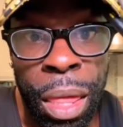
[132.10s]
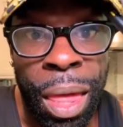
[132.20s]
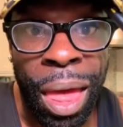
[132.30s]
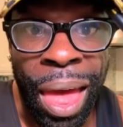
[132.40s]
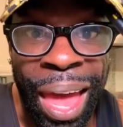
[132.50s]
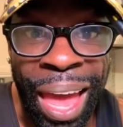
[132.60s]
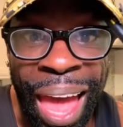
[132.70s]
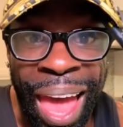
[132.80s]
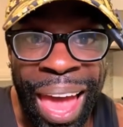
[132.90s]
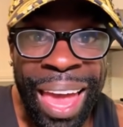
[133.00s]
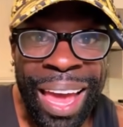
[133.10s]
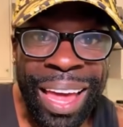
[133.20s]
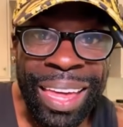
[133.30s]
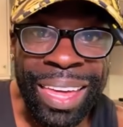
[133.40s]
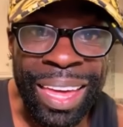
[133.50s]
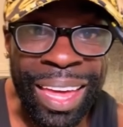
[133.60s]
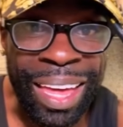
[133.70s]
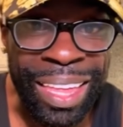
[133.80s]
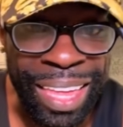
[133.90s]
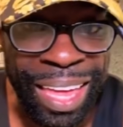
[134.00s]
yeah, yeah,
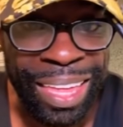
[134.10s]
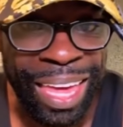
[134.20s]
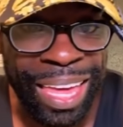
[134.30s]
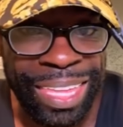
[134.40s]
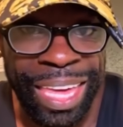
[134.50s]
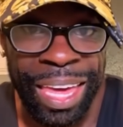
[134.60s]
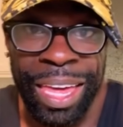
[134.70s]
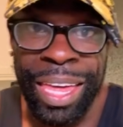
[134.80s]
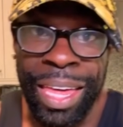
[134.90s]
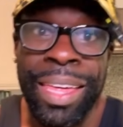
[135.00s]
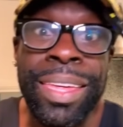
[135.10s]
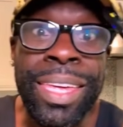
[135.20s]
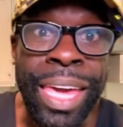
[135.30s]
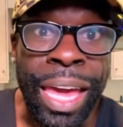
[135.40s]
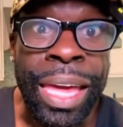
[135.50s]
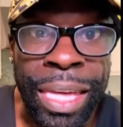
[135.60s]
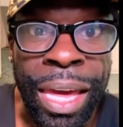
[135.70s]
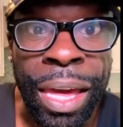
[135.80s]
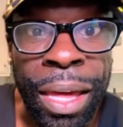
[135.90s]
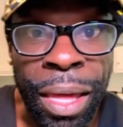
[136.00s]
yeah, yeah, yeah,
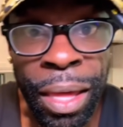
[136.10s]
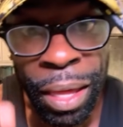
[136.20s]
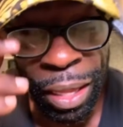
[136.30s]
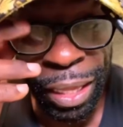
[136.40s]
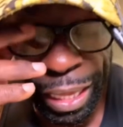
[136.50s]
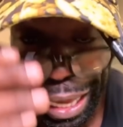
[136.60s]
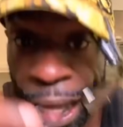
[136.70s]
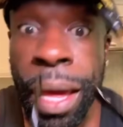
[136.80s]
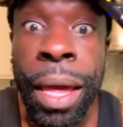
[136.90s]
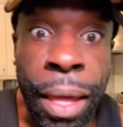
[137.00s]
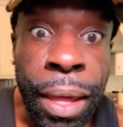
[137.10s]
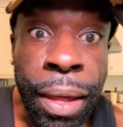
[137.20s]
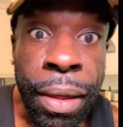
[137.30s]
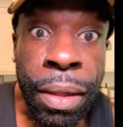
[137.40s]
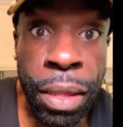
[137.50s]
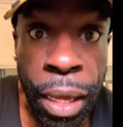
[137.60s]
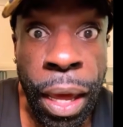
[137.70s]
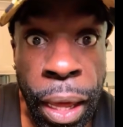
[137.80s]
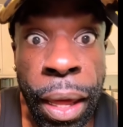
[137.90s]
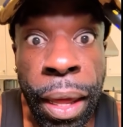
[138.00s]
yeah, yeah,
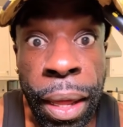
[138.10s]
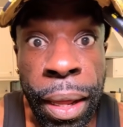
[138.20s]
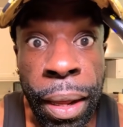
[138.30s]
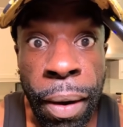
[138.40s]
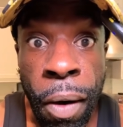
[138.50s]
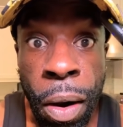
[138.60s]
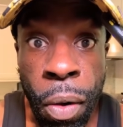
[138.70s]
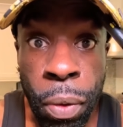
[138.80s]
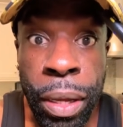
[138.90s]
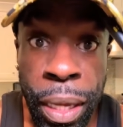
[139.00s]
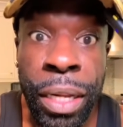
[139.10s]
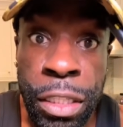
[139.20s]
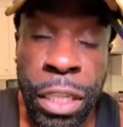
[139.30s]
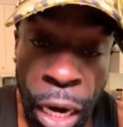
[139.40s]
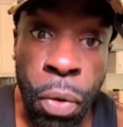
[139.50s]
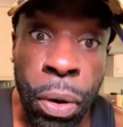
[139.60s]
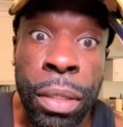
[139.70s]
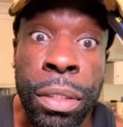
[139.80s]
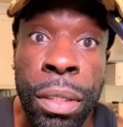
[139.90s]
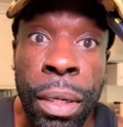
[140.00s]
yeah. We get serious.